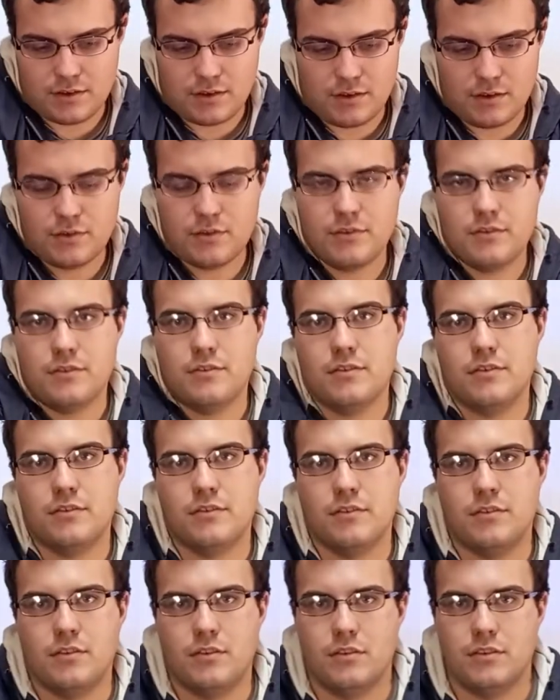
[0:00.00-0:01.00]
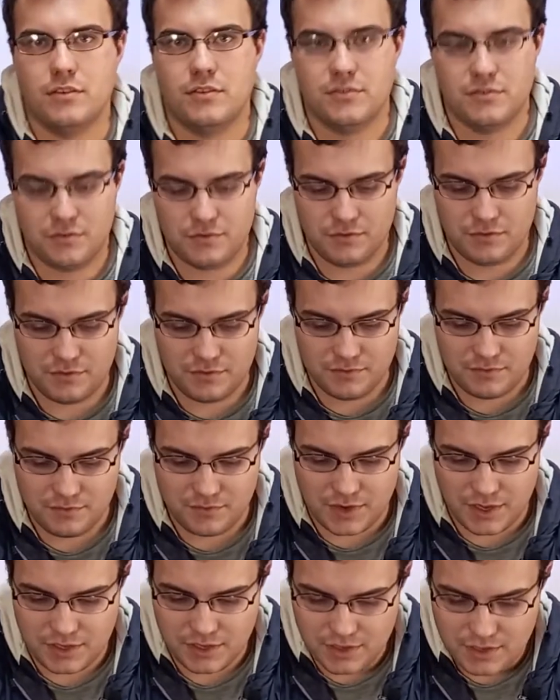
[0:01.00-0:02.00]
look all too
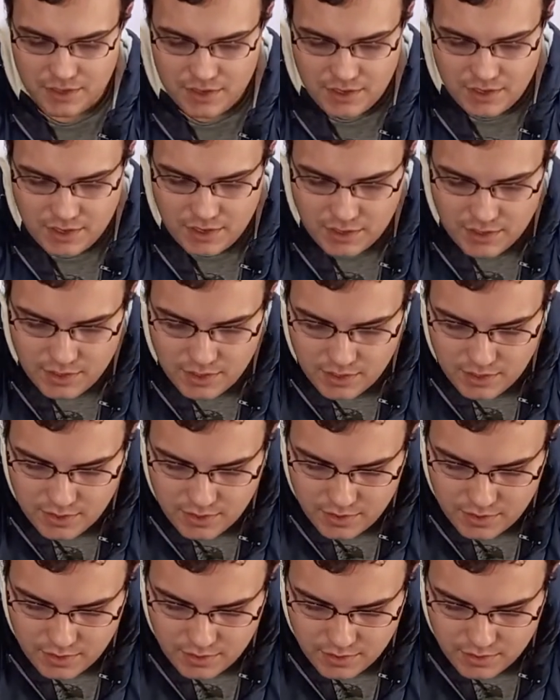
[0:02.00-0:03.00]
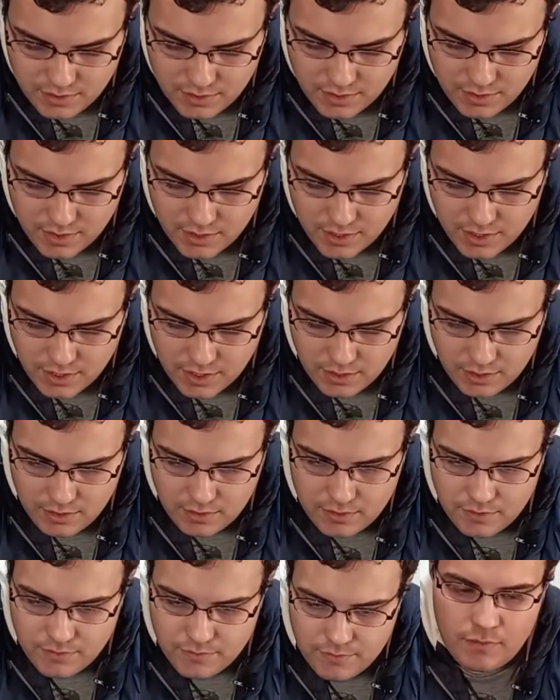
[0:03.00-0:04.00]
well. And
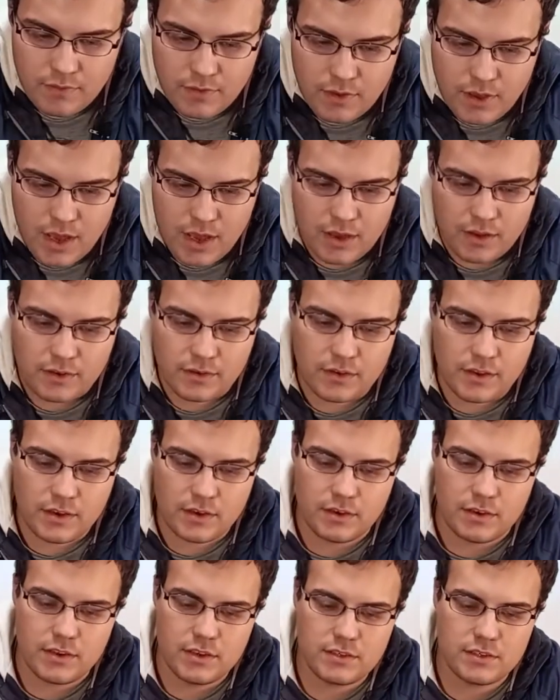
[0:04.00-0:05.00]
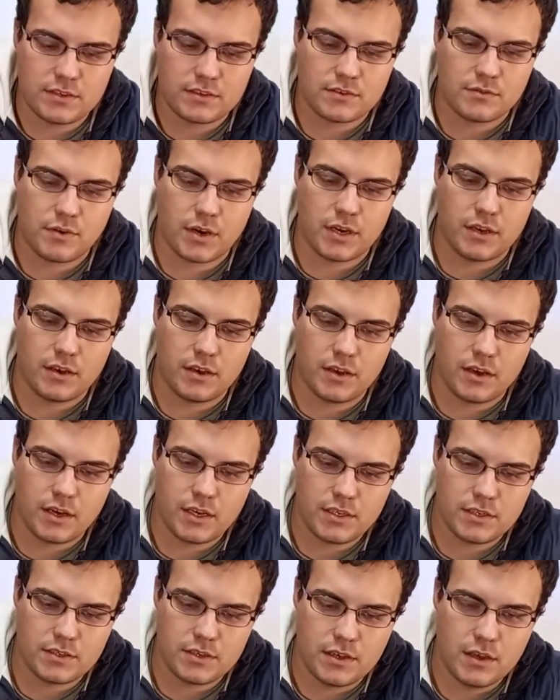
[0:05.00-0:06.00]
yeah, and then this is quite
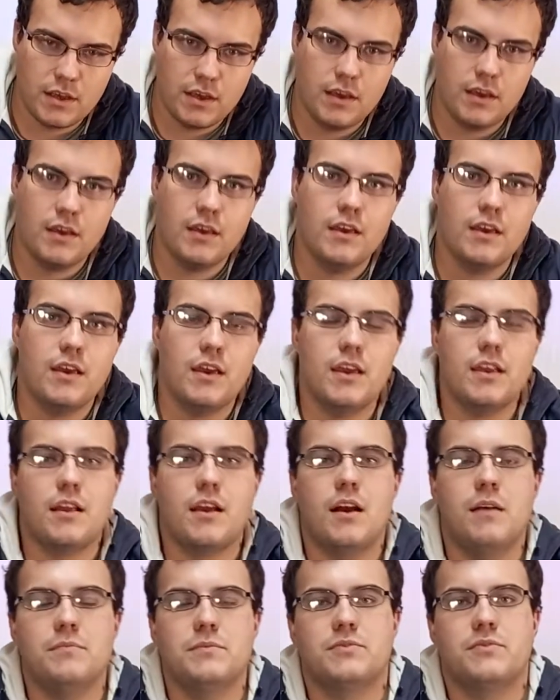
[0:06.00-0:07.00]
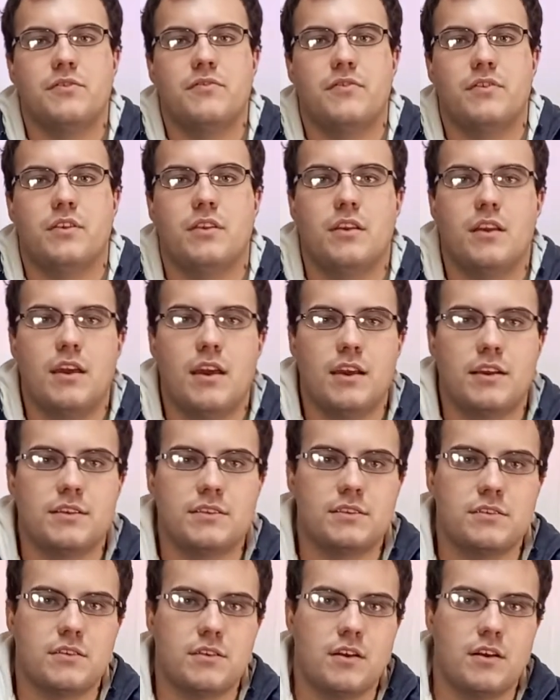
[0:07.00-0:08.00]
nice. It comes with an
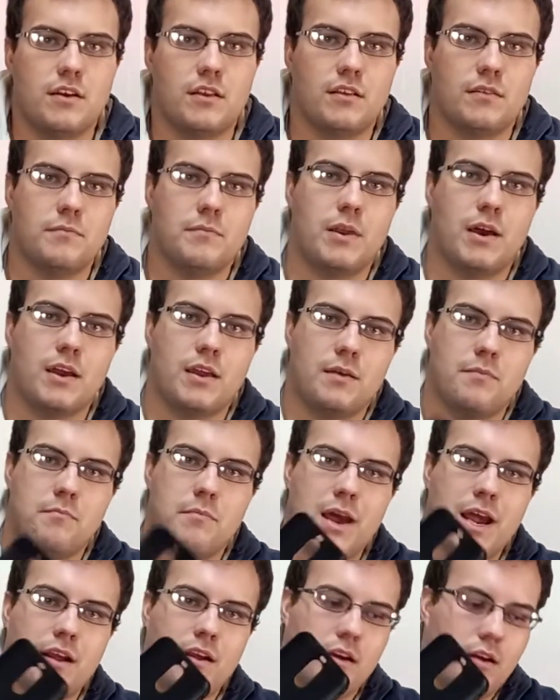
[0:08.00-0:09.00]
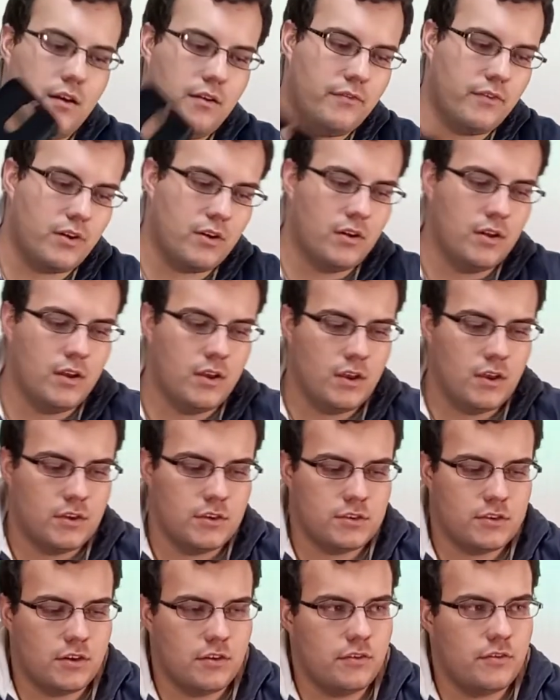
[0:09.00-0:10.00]
extra like back cover.
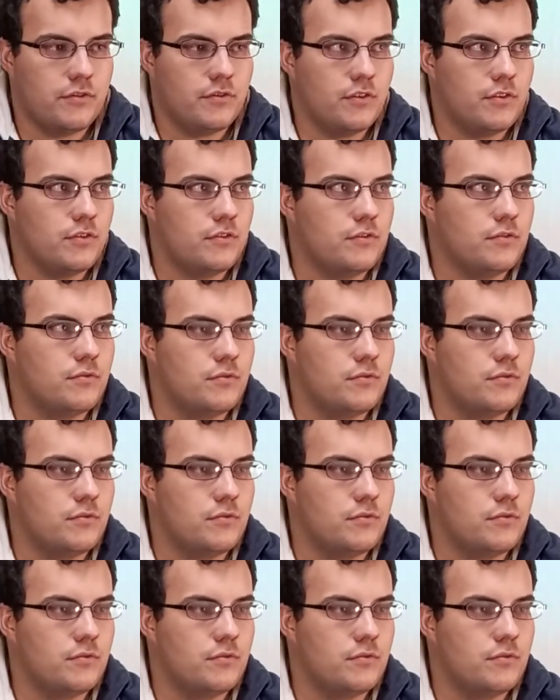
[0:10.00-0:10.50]
So if you